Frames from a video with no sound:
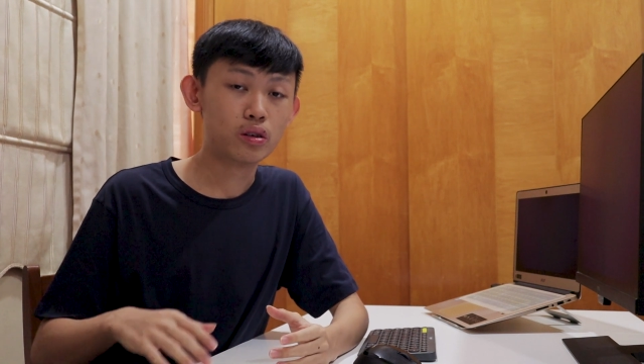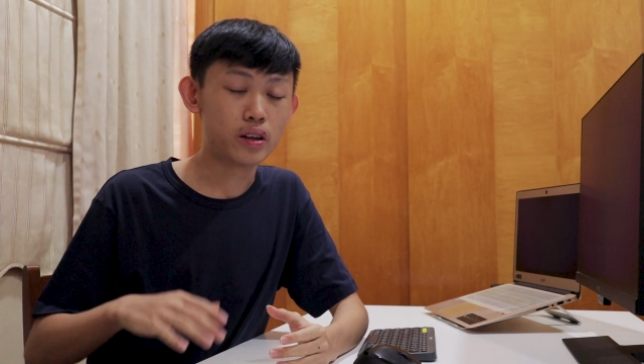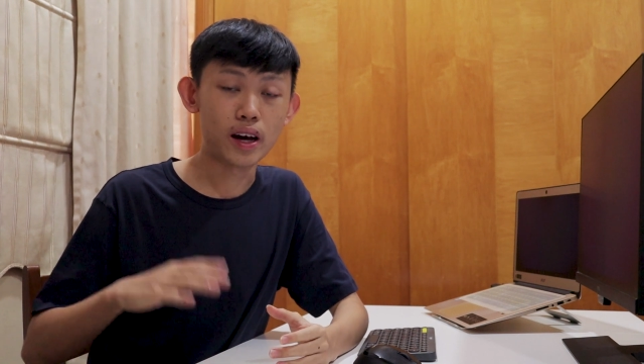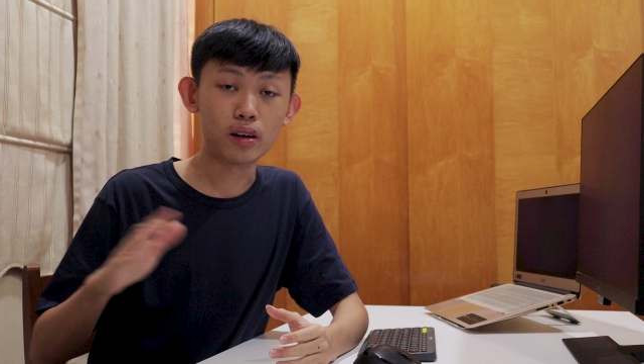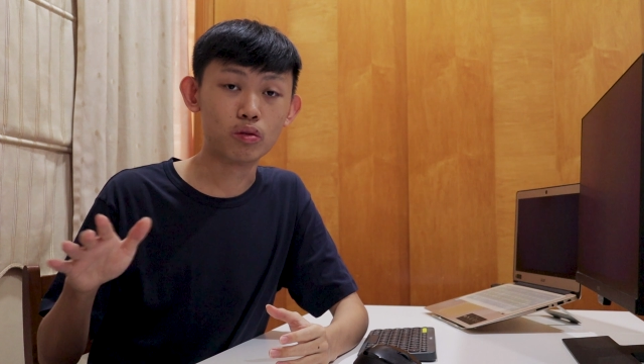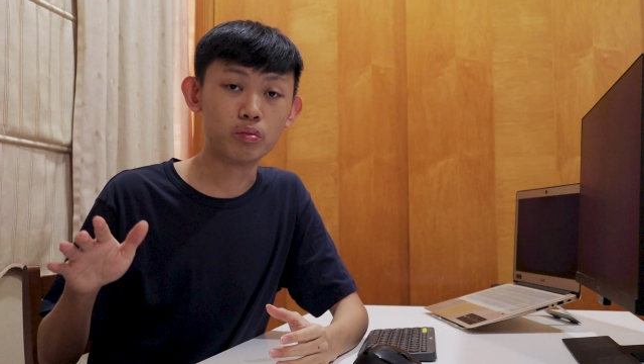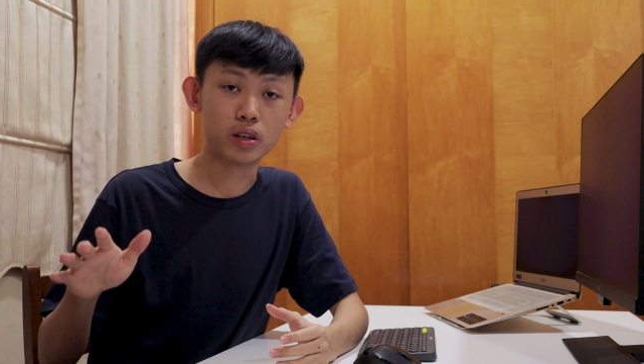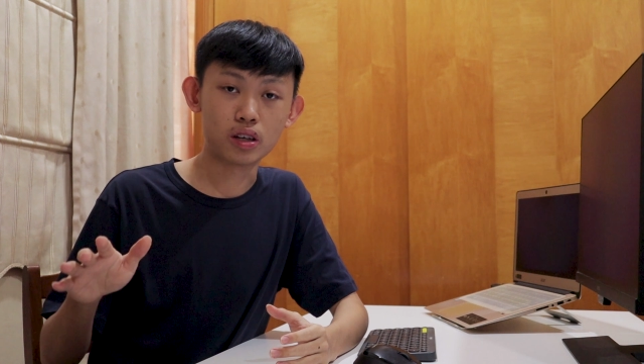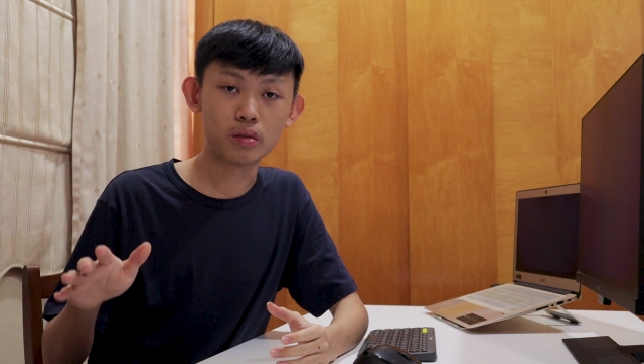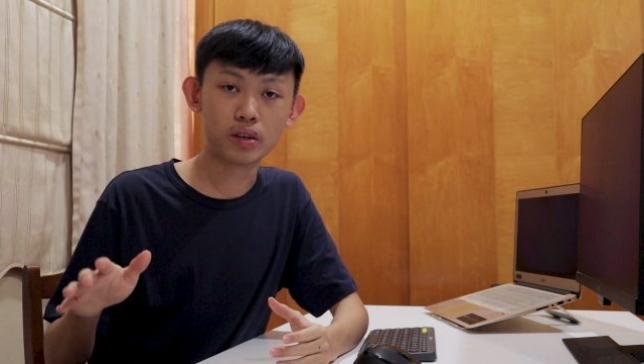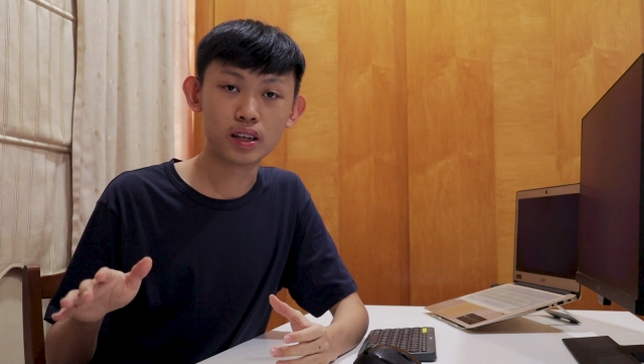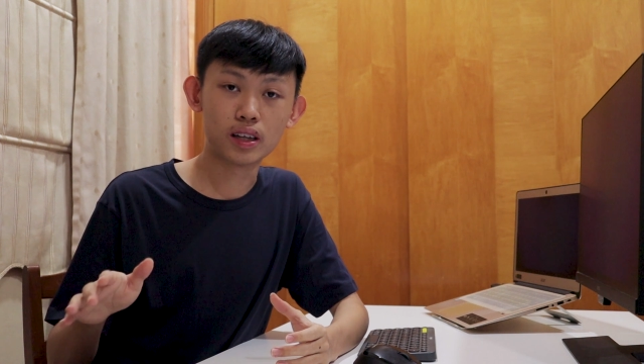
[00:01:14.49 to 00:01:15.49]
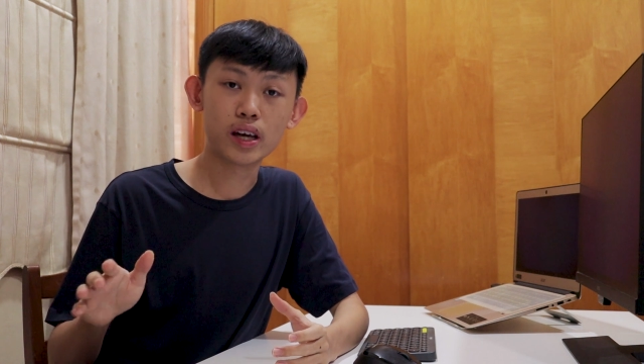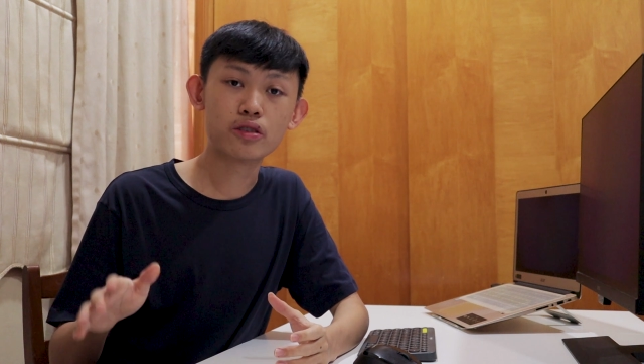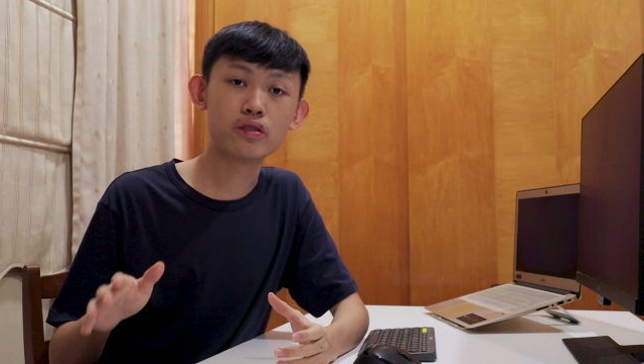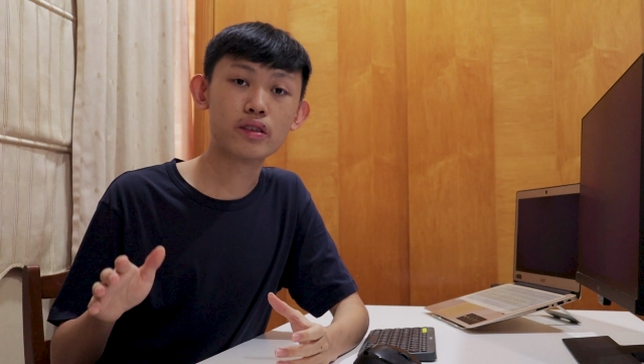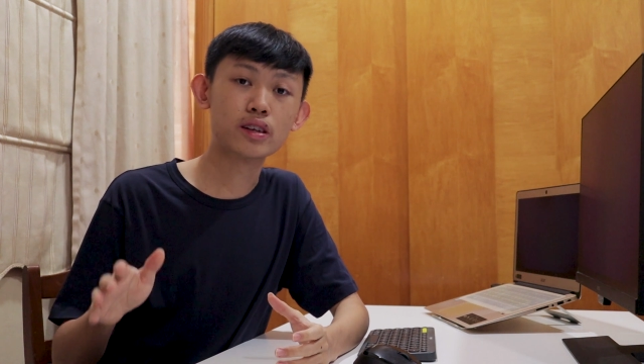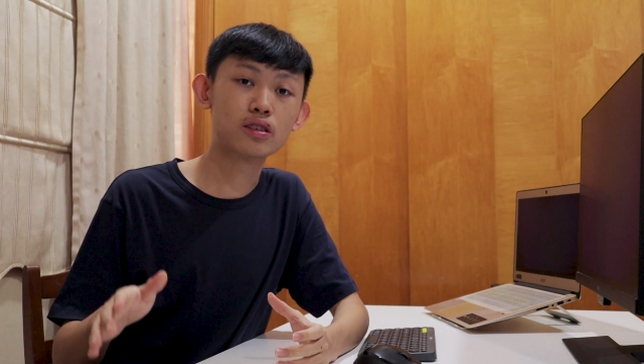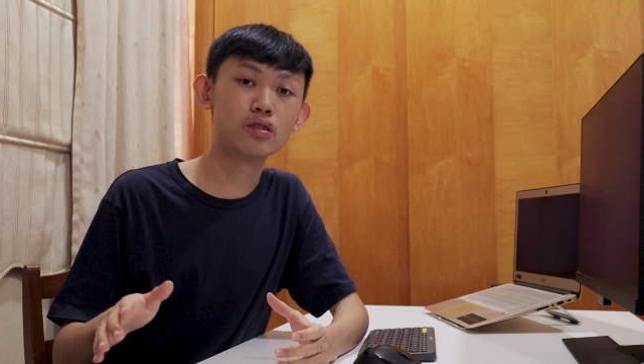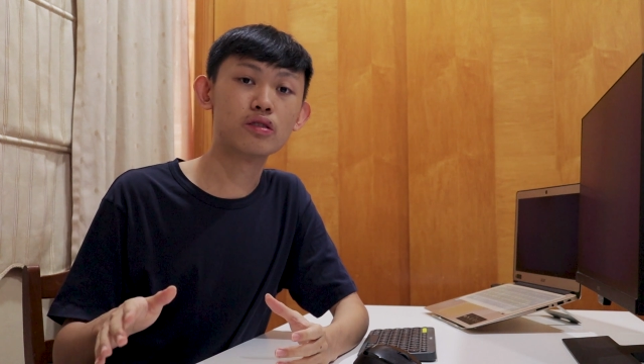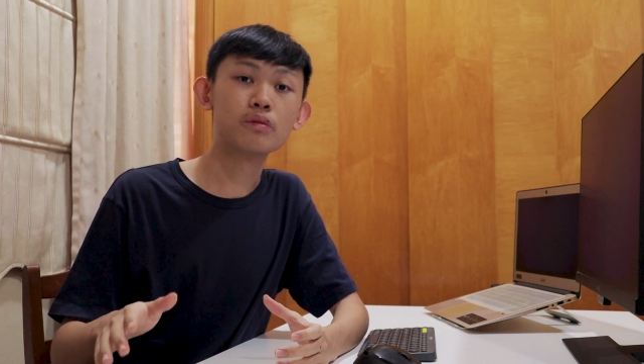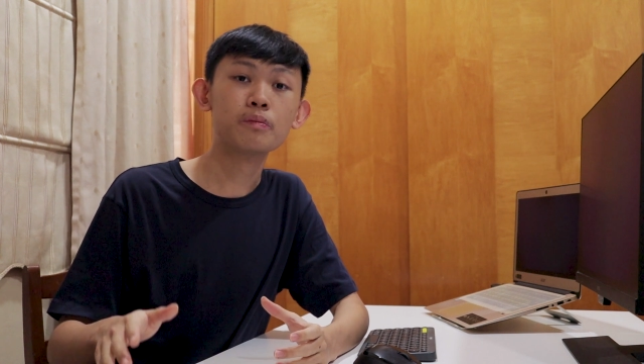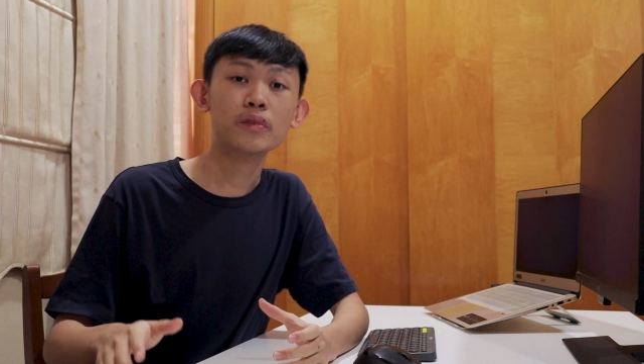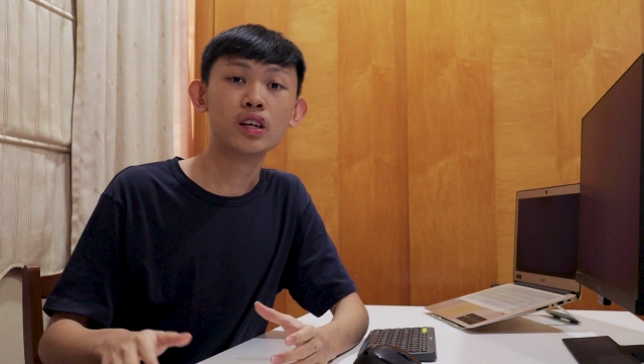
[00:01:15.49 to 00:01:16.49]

that will be coming later this year,